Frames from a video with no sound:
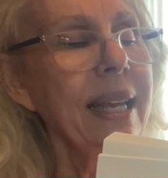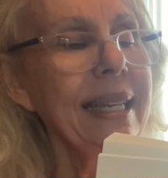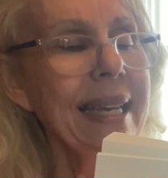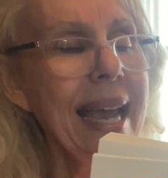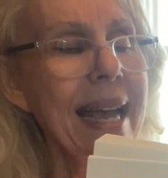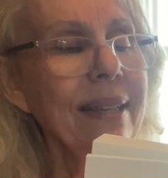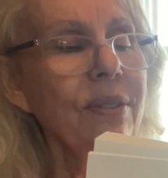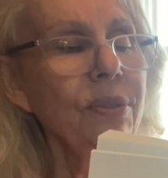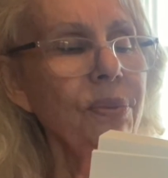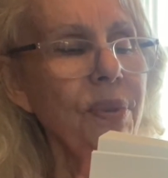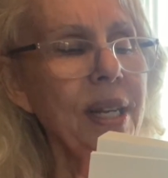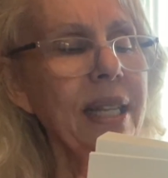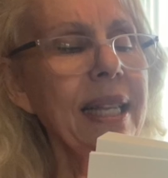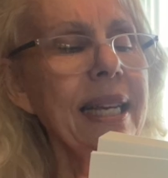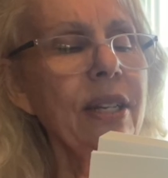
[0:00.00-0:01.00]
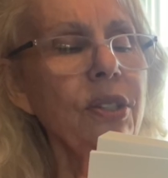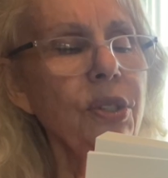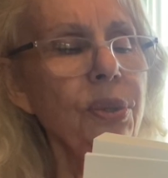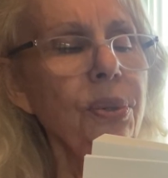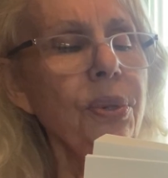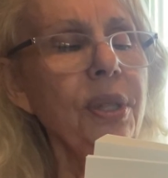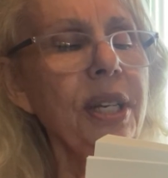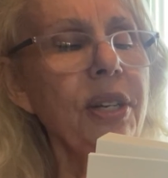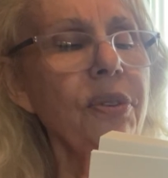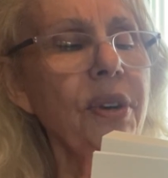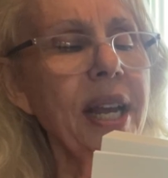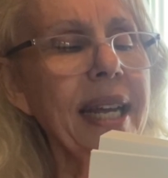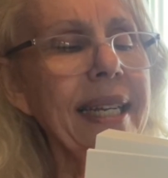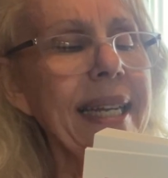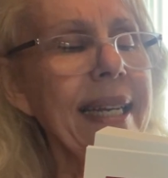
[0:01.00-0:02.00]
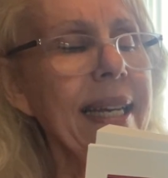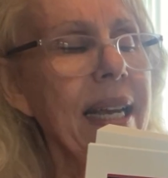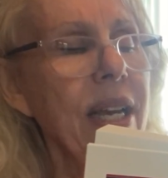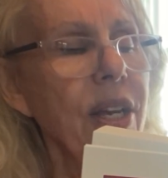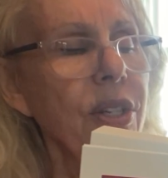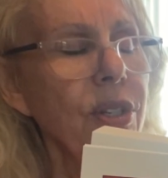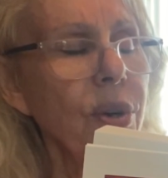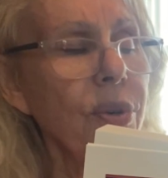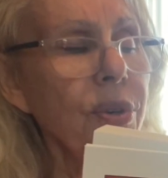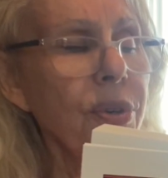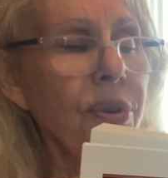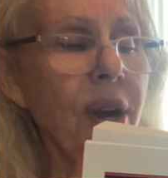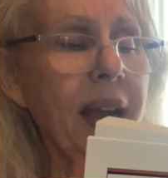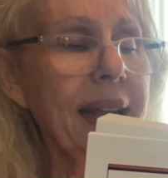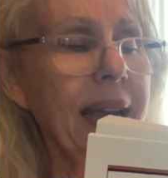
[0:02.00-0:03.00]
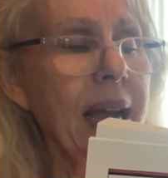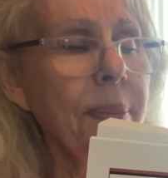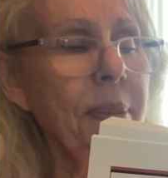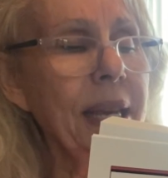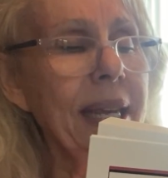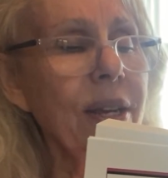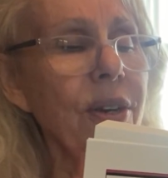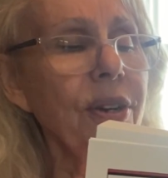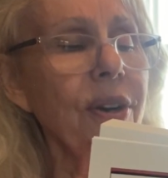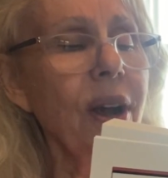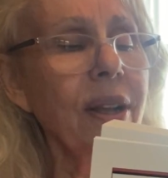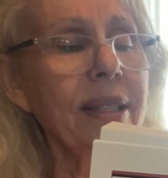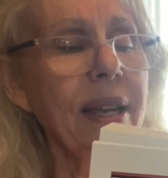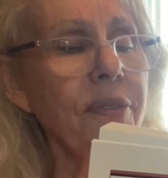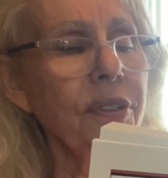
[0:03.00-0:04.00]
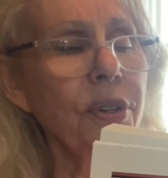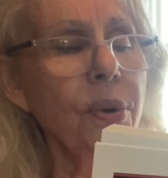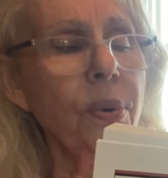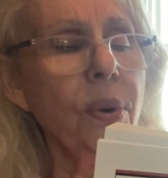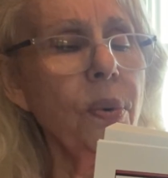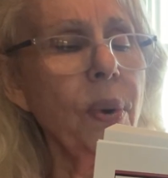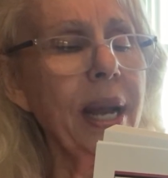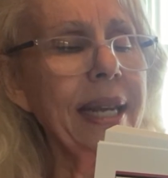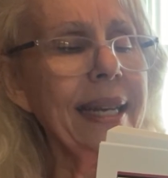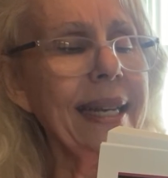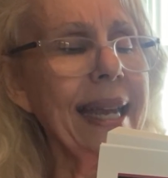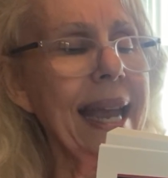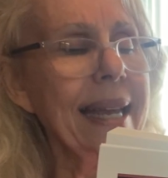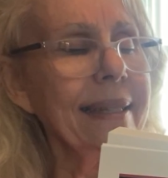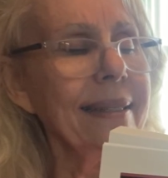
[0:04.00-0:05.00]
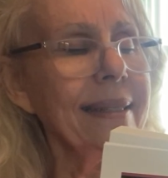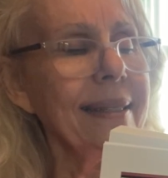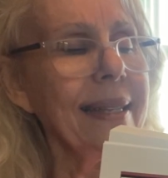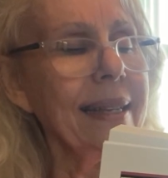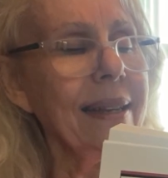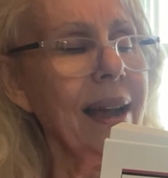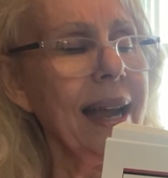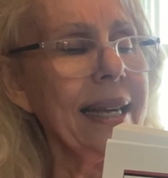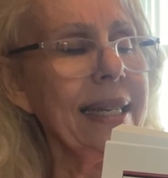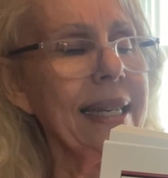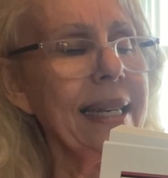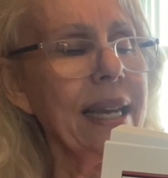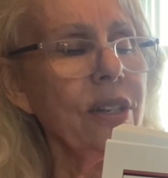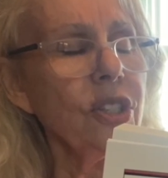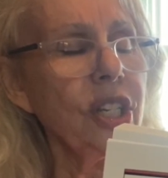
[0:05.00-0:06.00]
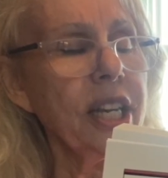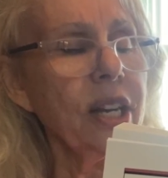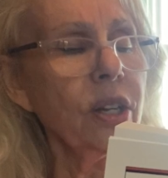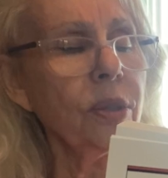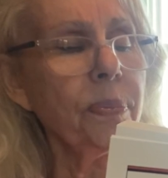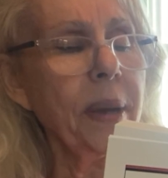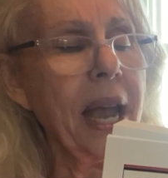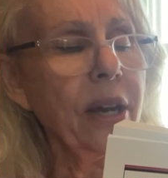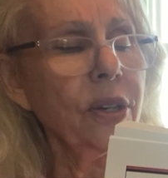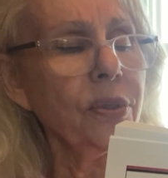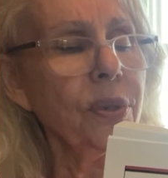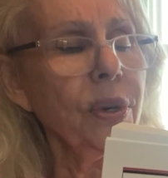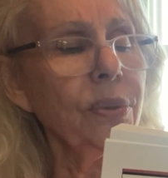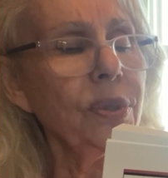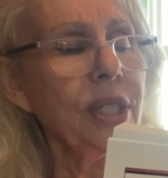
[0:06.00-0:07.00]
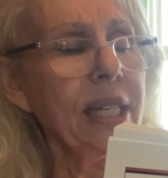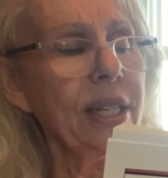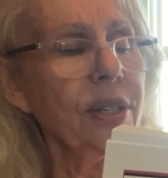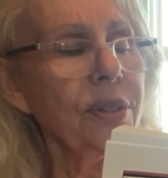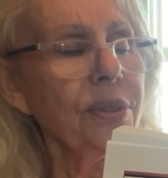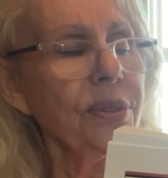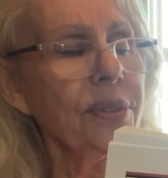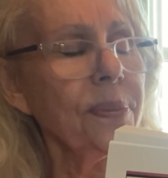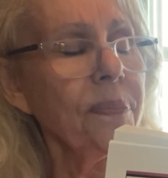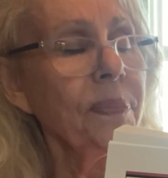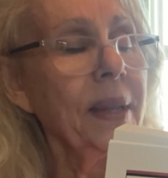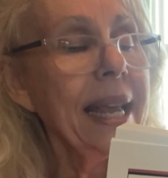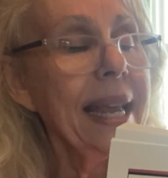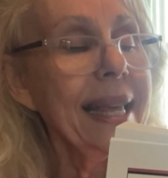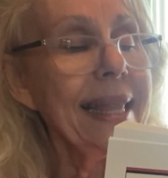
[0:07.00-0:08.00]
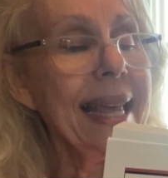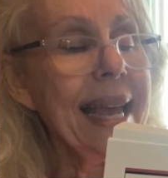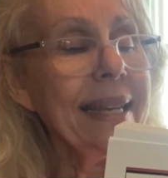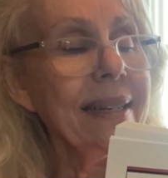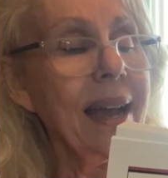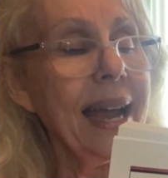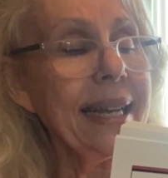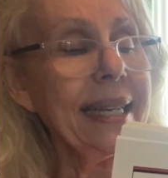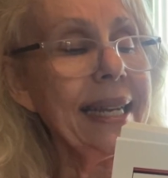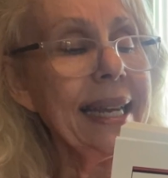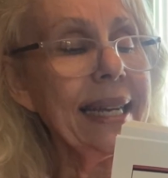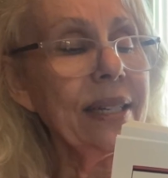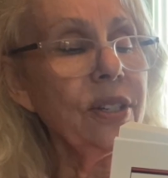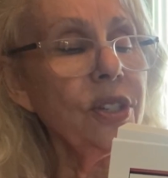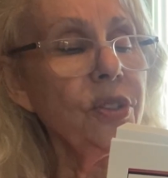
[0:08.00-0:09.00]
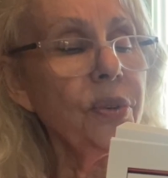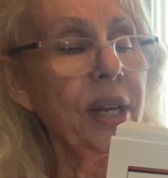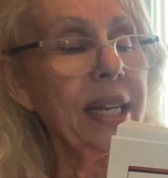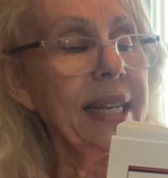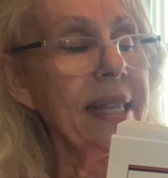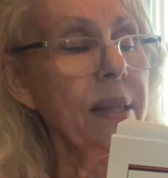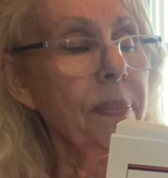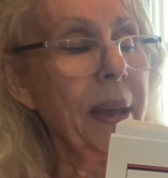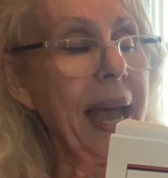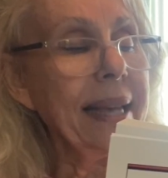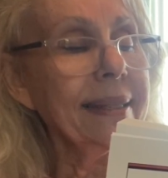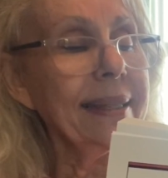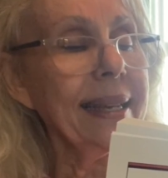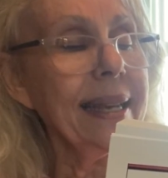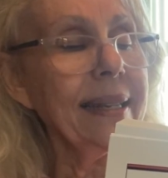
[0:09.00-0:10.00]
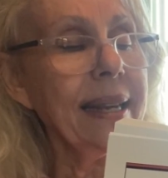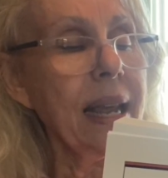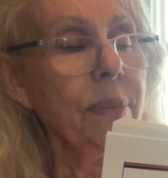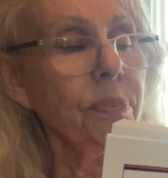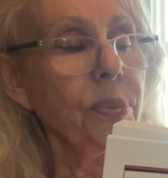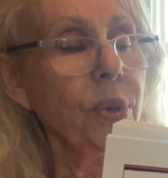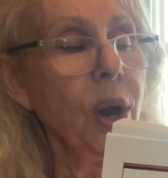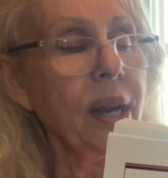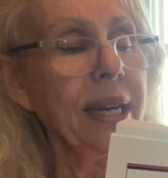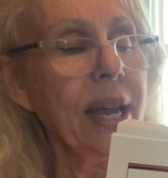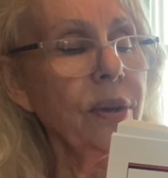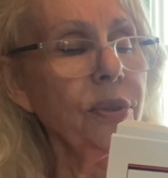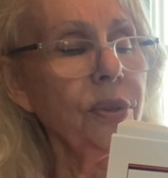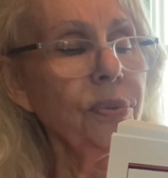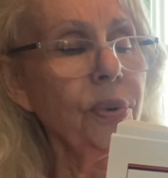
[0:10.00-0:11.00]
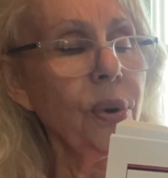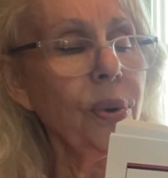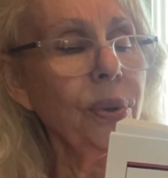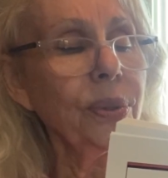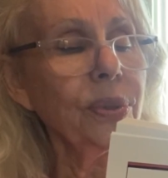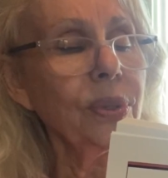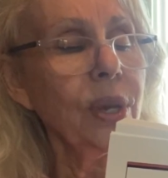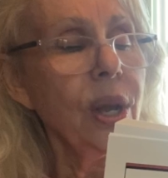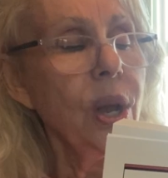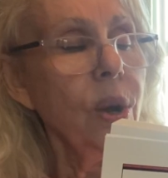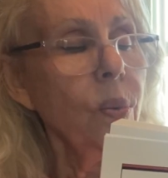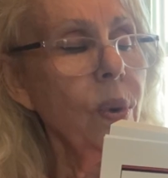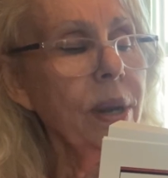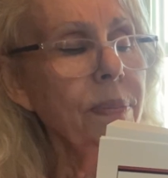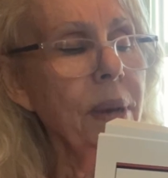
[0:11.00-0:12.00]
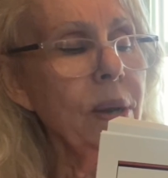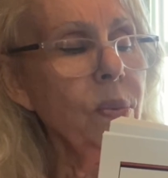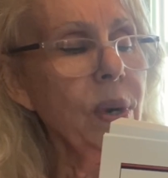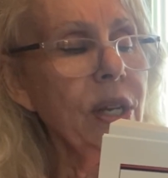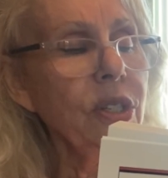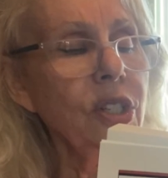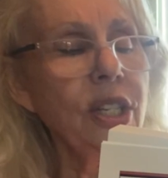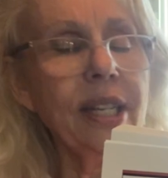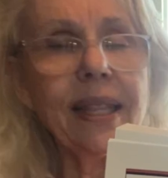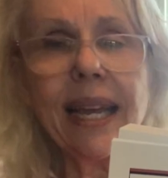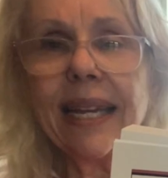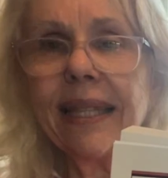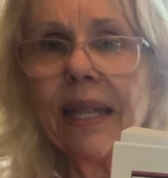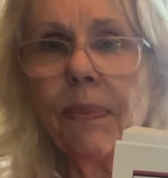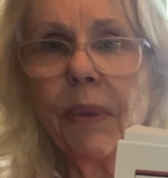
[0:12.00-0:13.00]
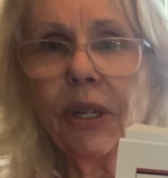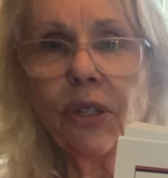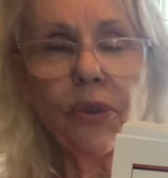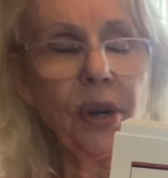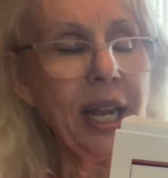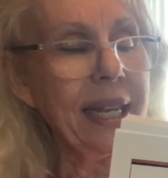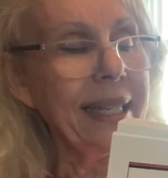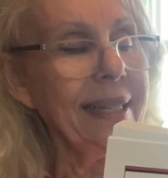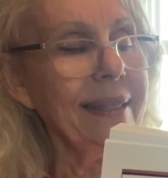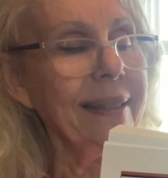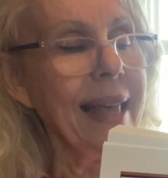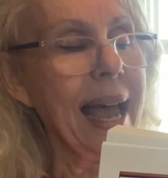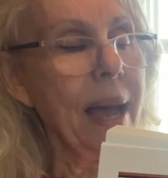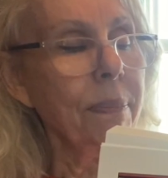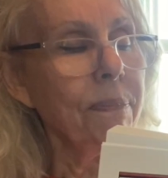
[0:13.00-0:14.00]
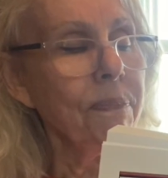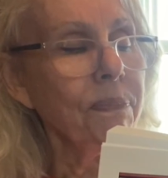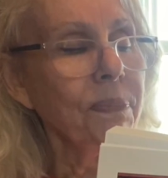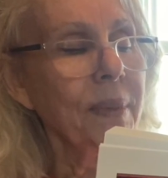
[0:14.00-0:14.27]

"Yes, really and truly, Granny. Don't cry, I'm here. I'll never go away again," said Heidi as she held back her own tears. Then Heidi handed Granny the basket and brought out the rolls. One by one she laid them on Granny's lap.